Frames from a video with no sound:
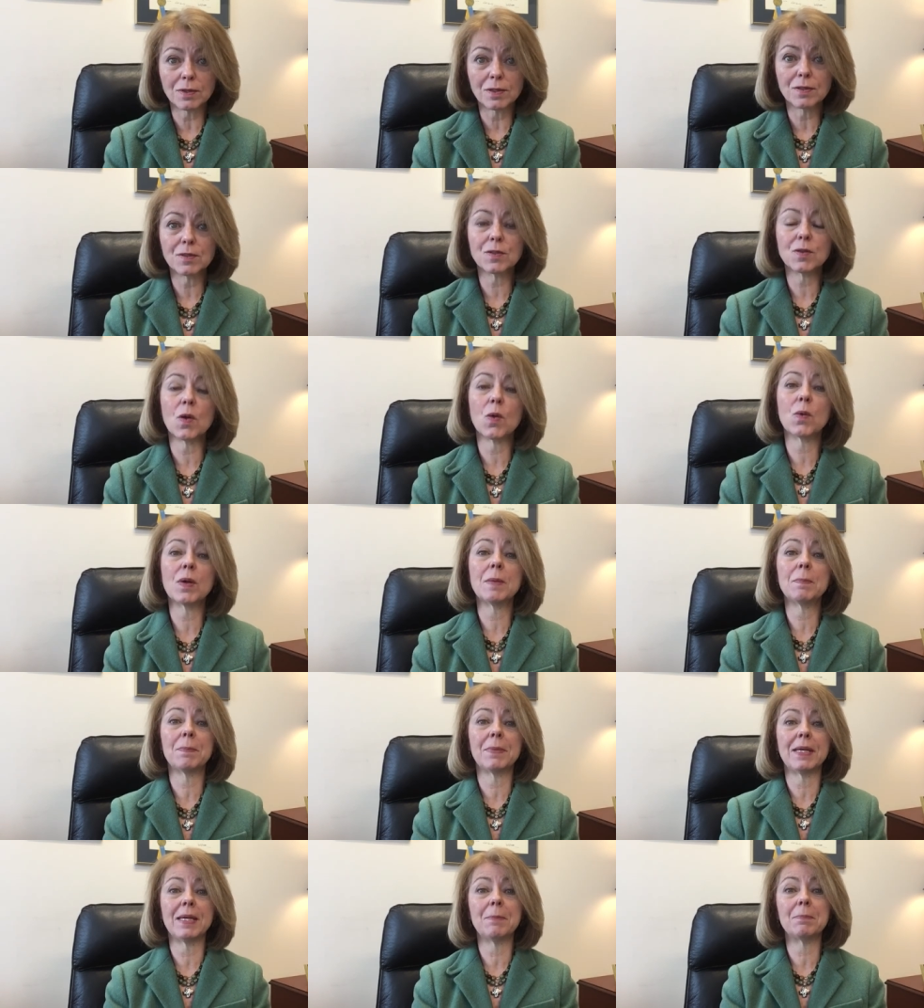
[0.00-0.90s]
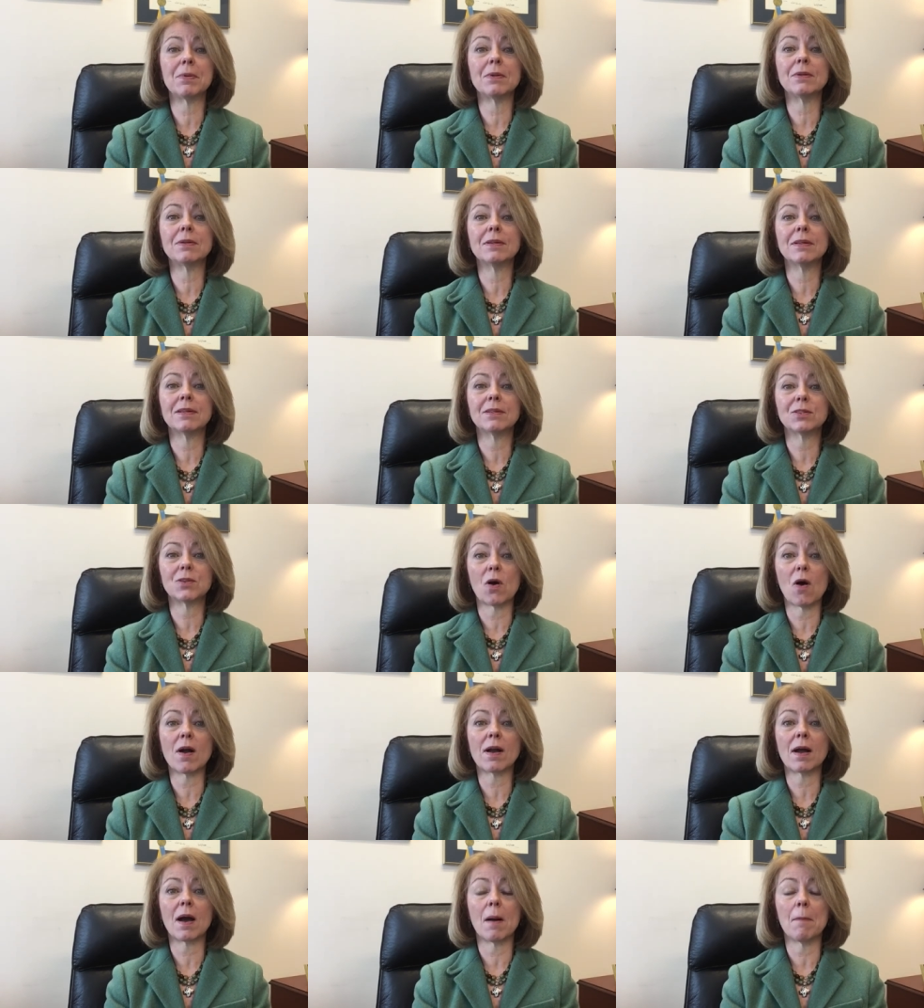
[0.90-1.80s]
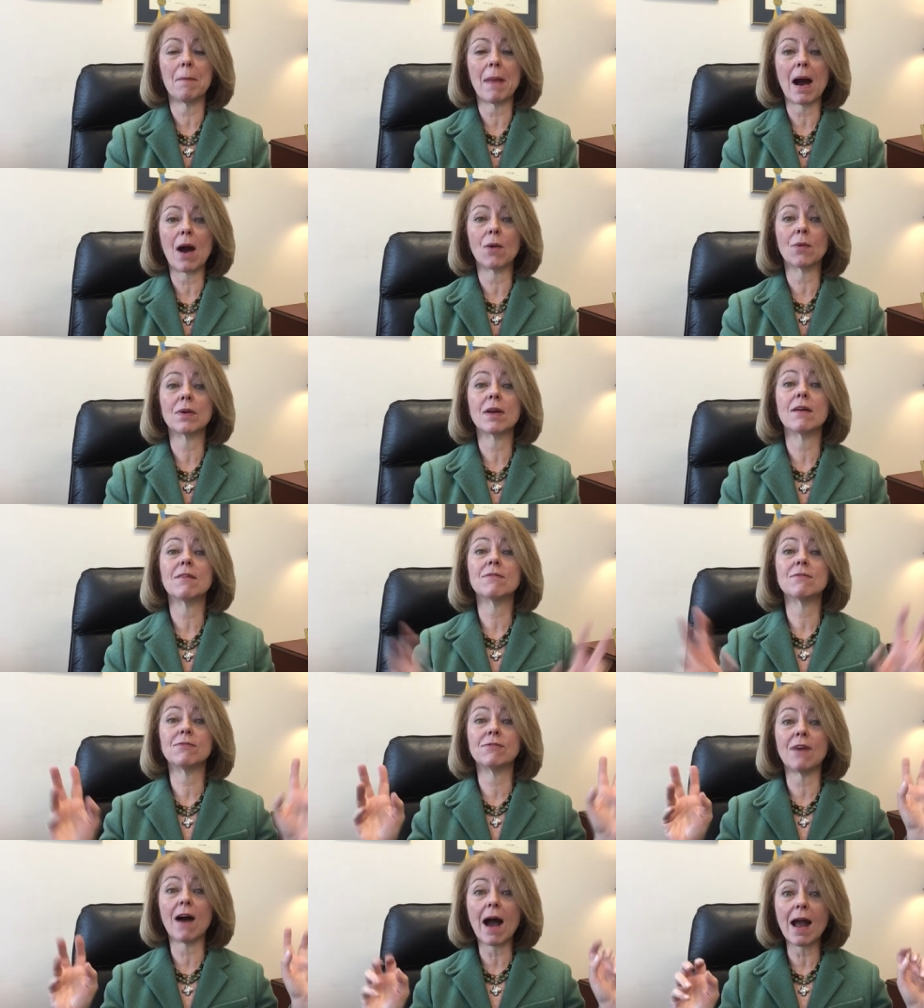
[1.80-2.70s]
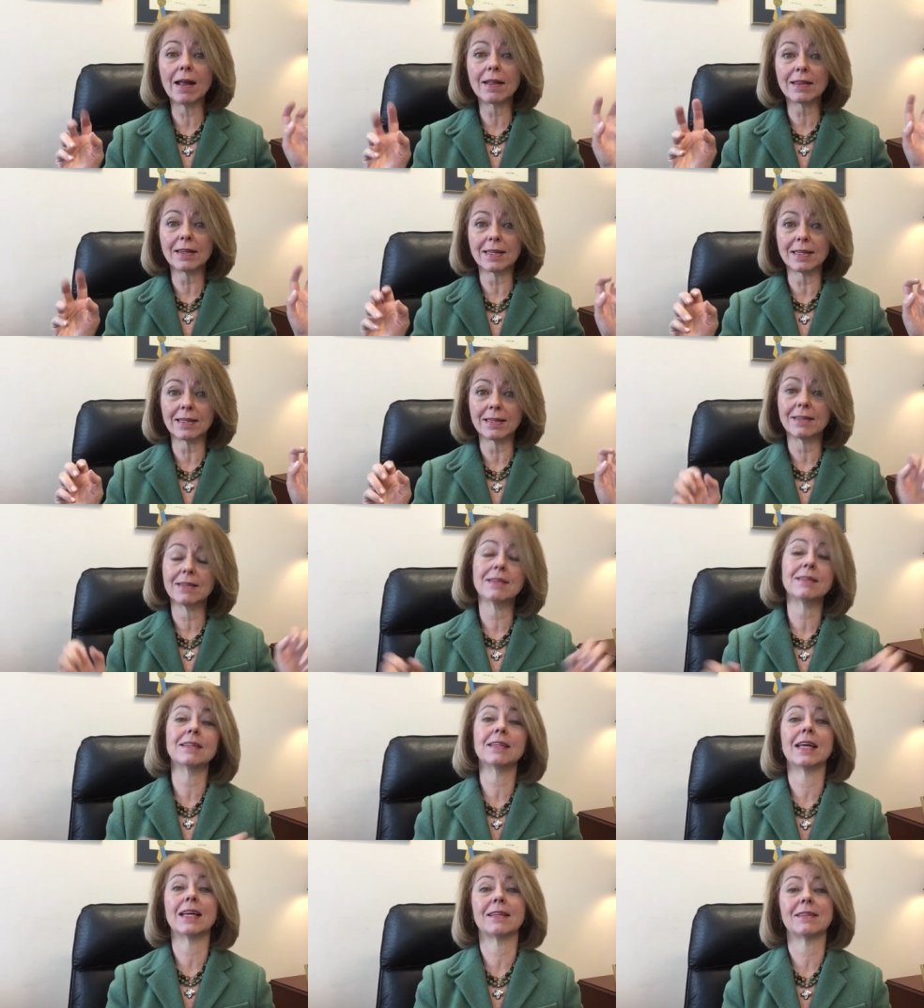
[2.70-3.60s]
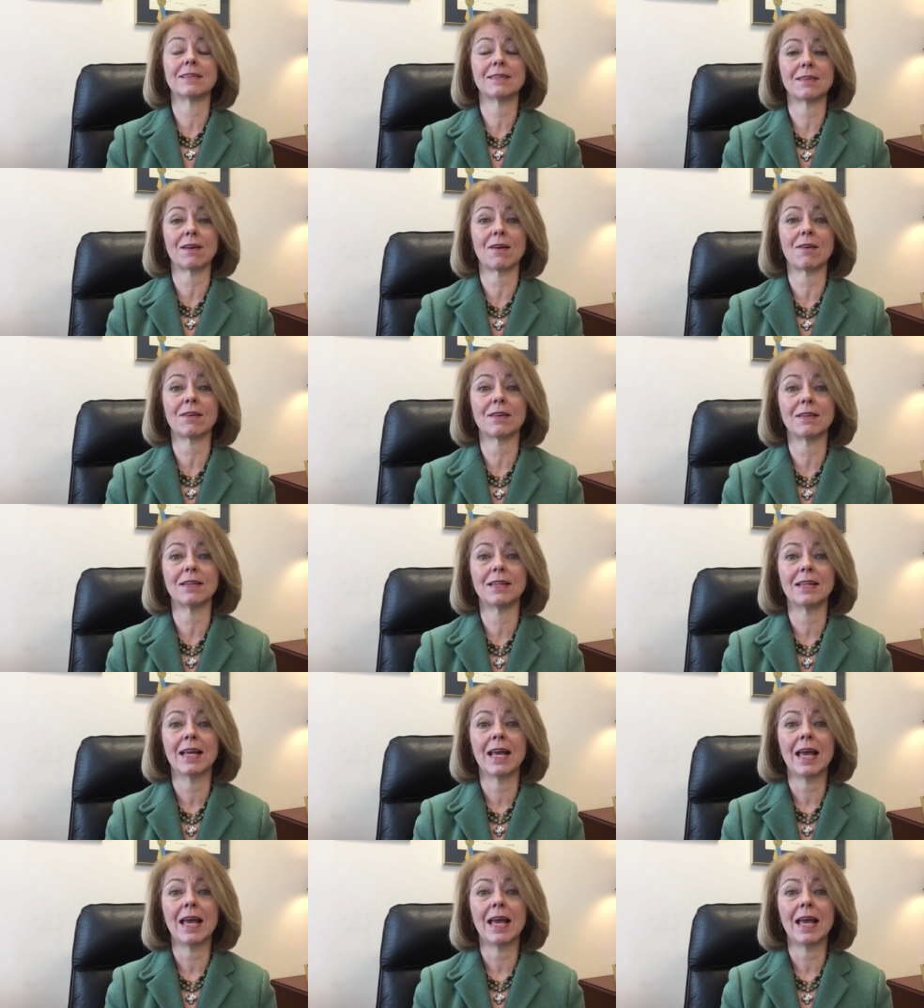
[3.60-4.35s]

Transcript: So when people talk about filing to get started,